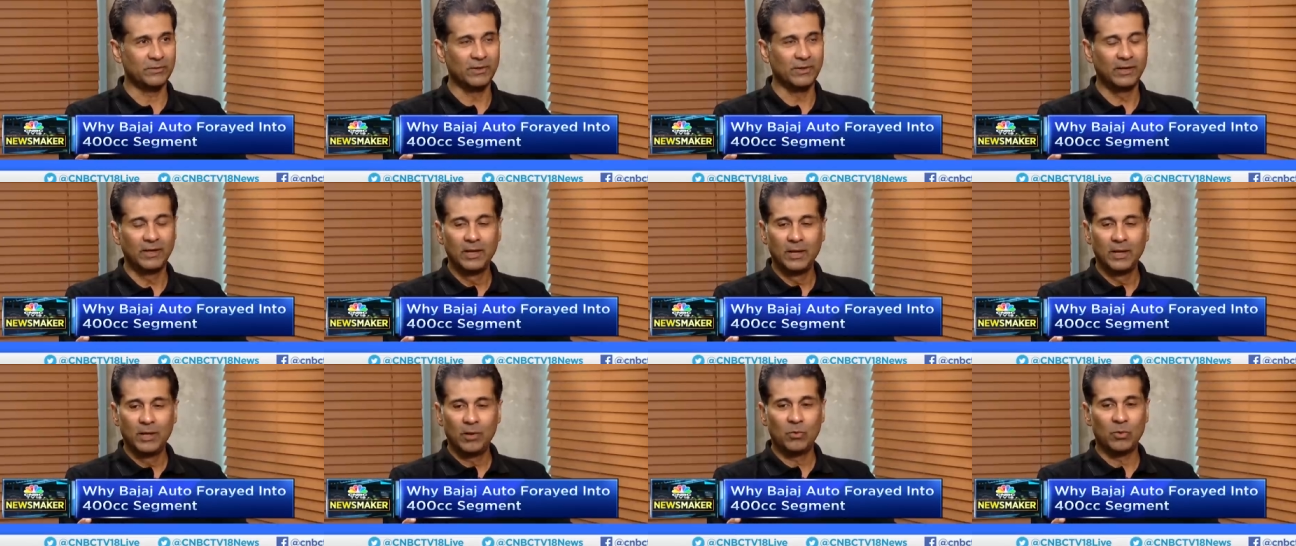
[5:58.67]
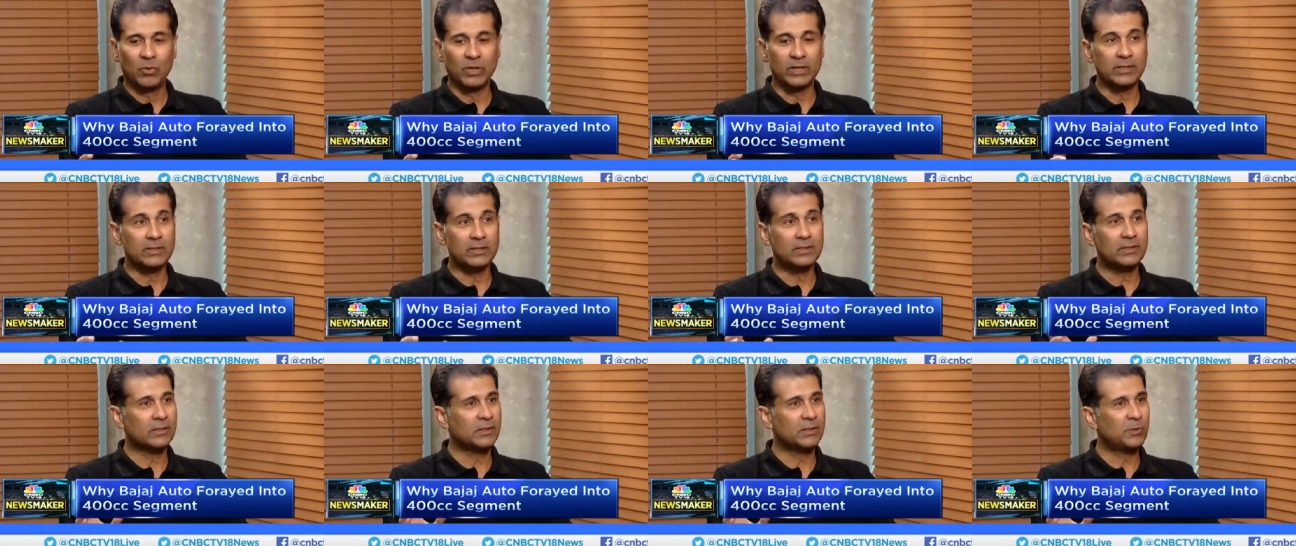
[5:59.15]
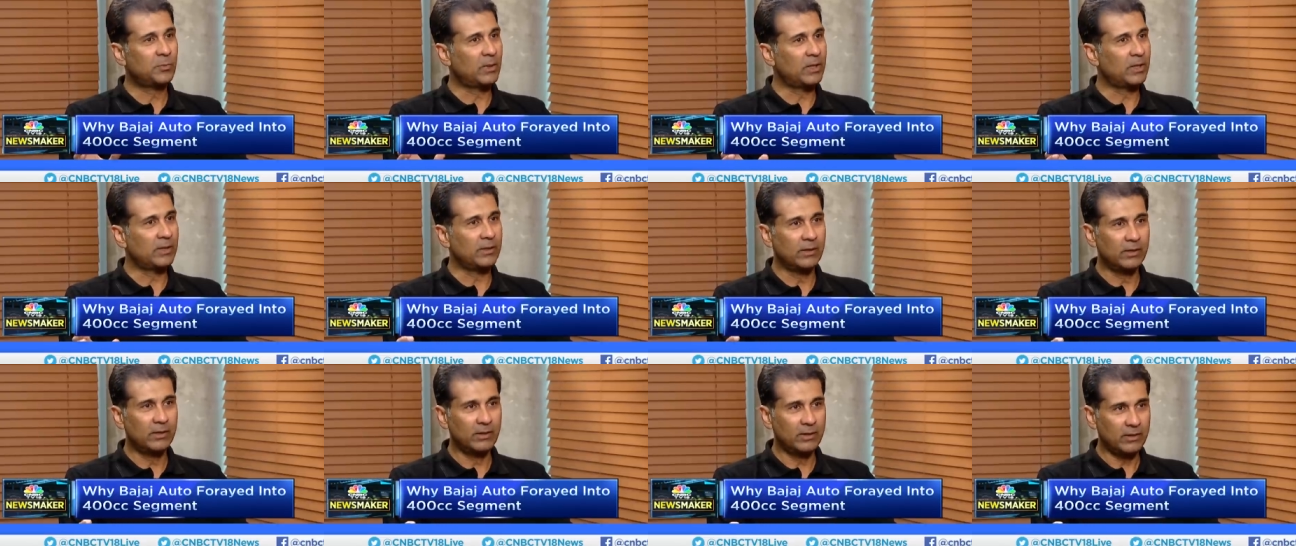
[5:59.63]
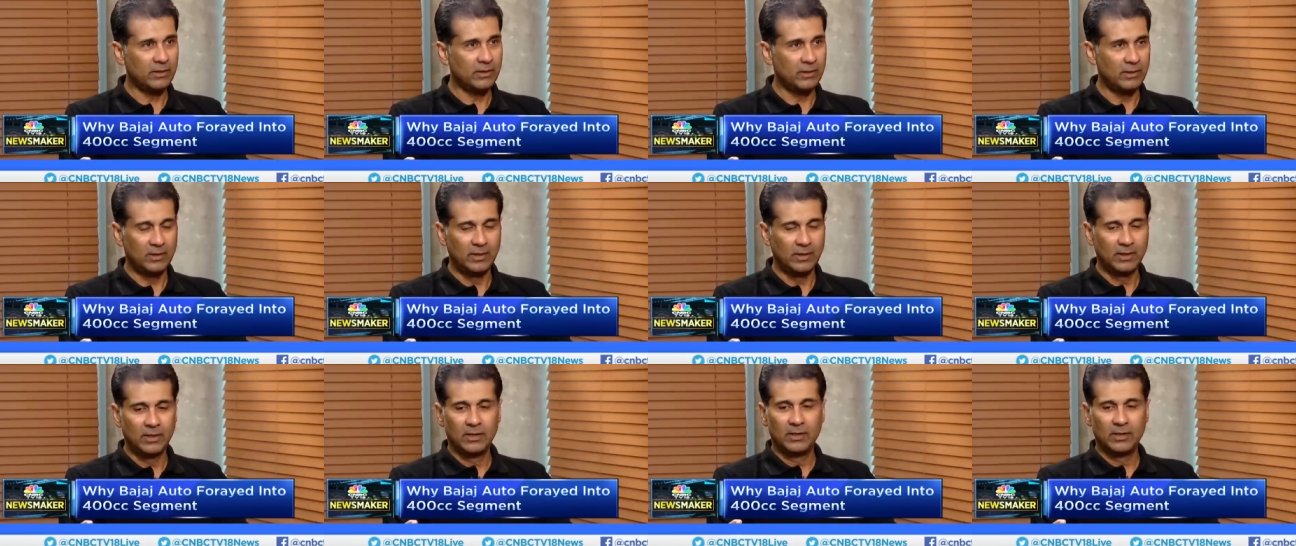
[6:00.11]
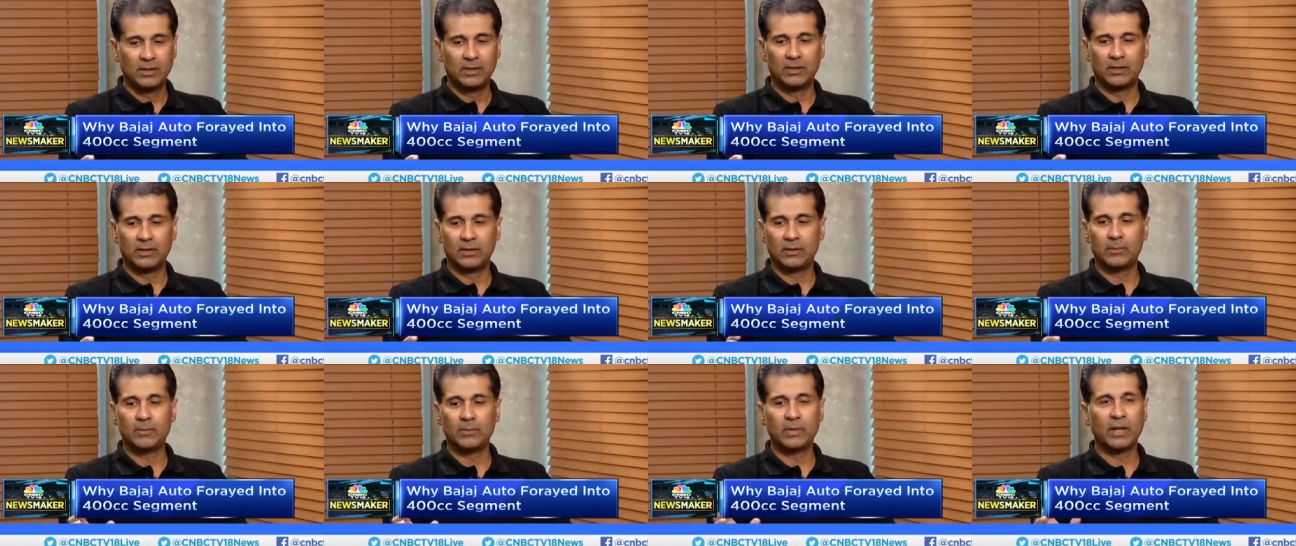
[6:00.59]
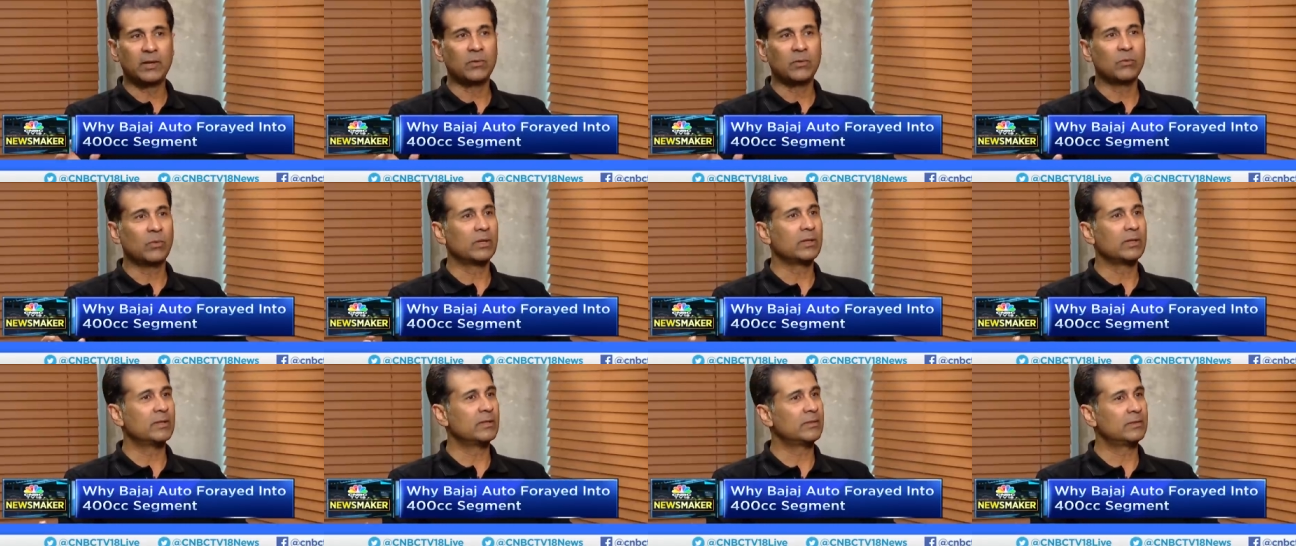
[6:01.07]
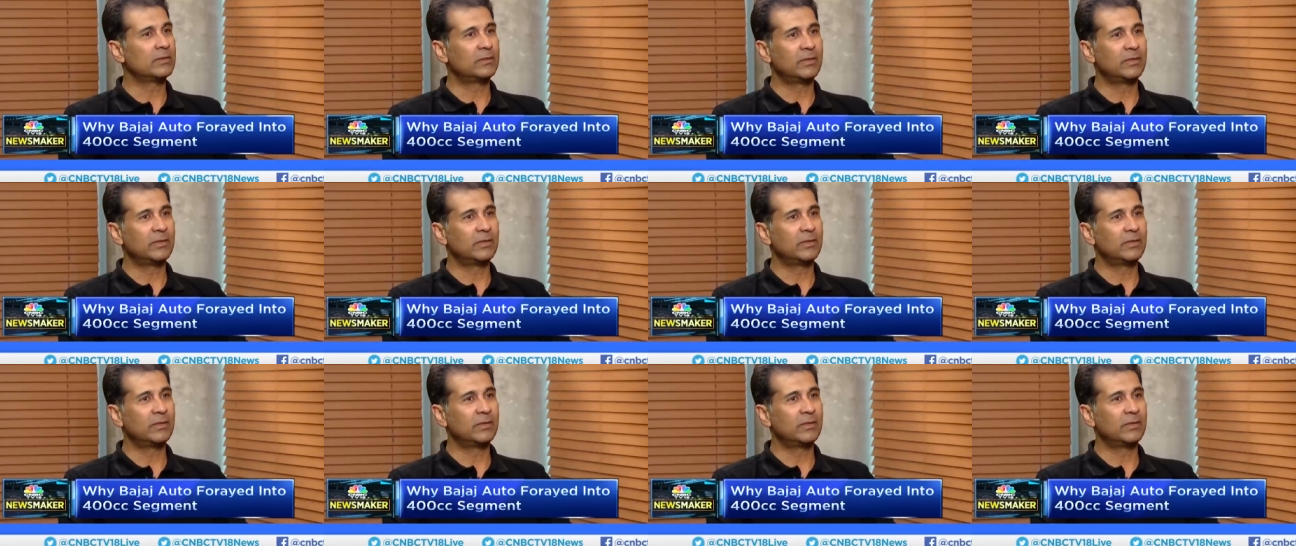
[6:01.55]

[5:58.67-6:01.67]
Mm-hmm. One is the Splendor, um, and one